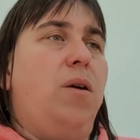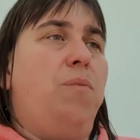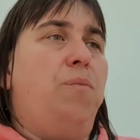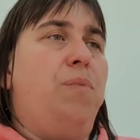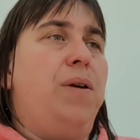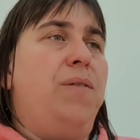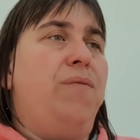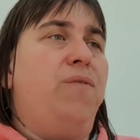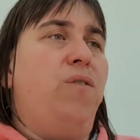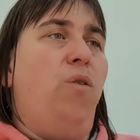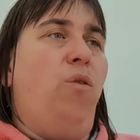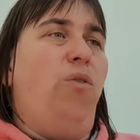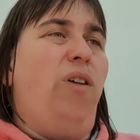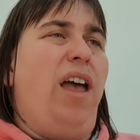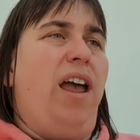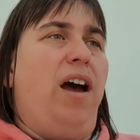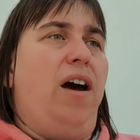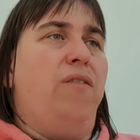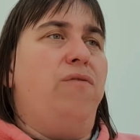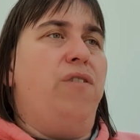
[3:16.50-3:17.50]
before
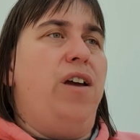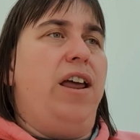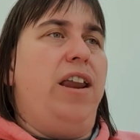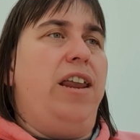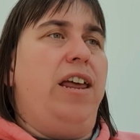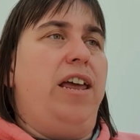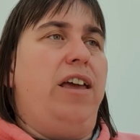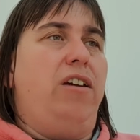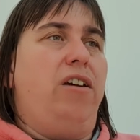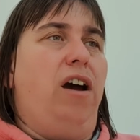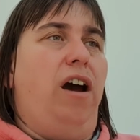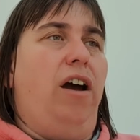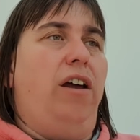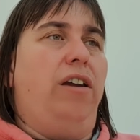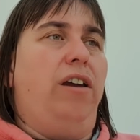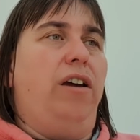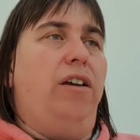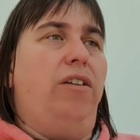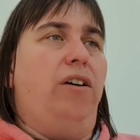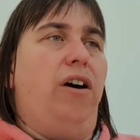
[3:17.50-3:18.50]
they are really
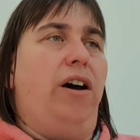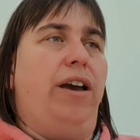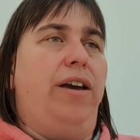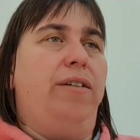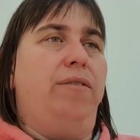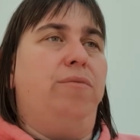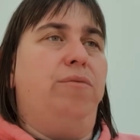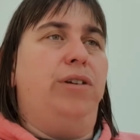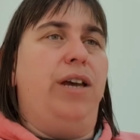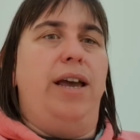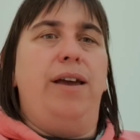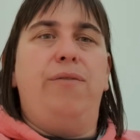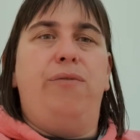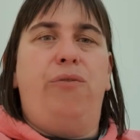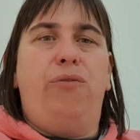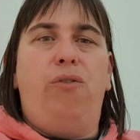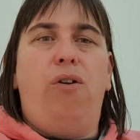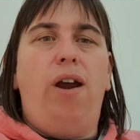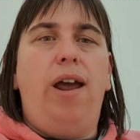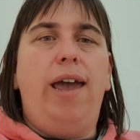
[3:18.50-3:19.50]
kind of like say
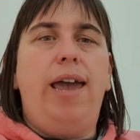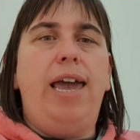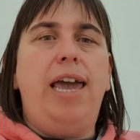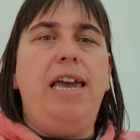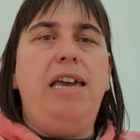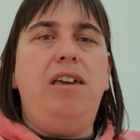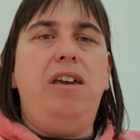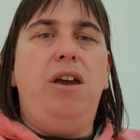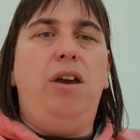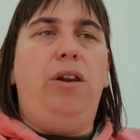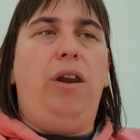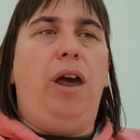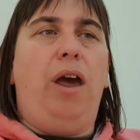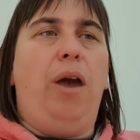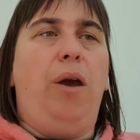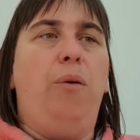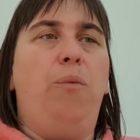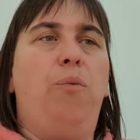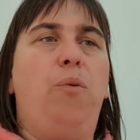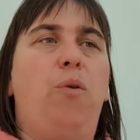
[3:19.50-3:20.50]
free. You
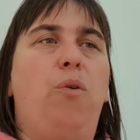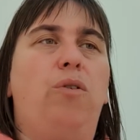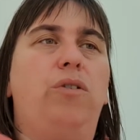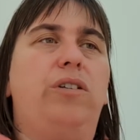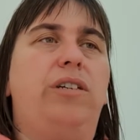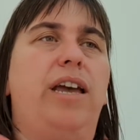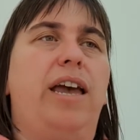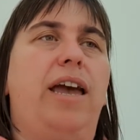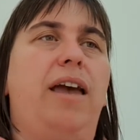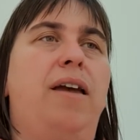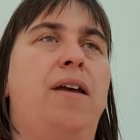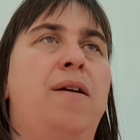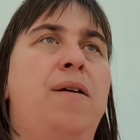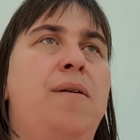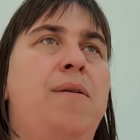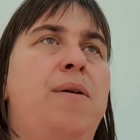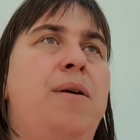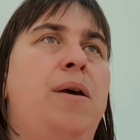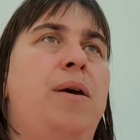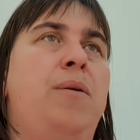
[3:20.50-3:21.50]
know, what was it?
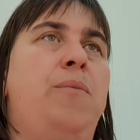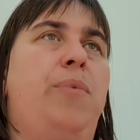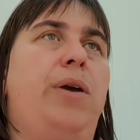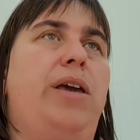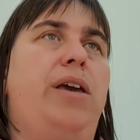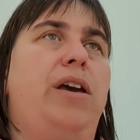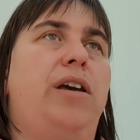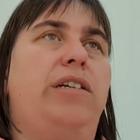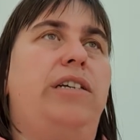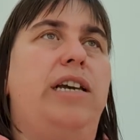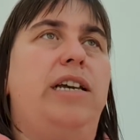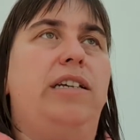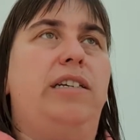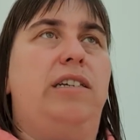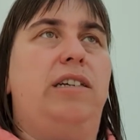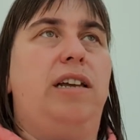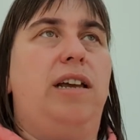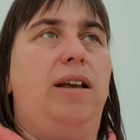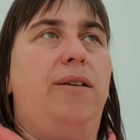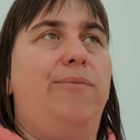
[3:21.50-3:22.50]
Because
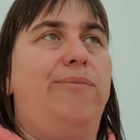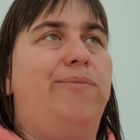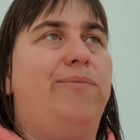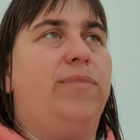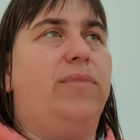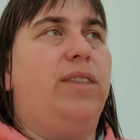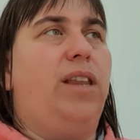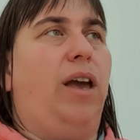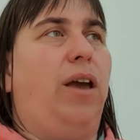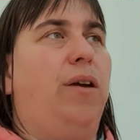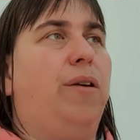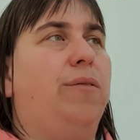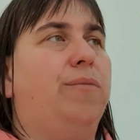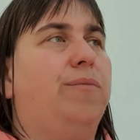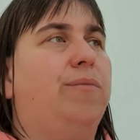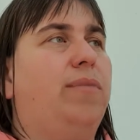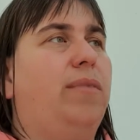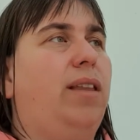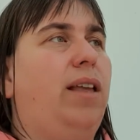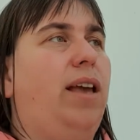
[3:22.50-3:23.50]
it's you know,
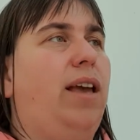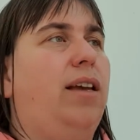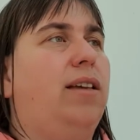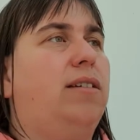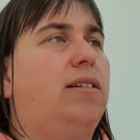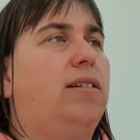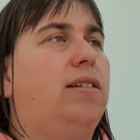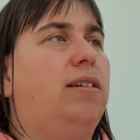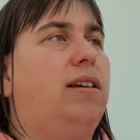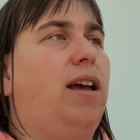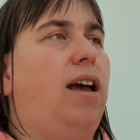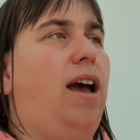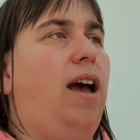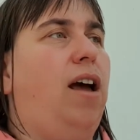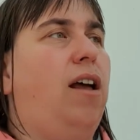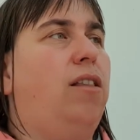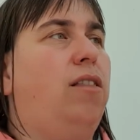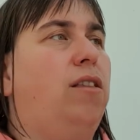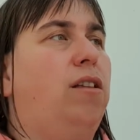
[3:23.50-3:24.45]
it's a,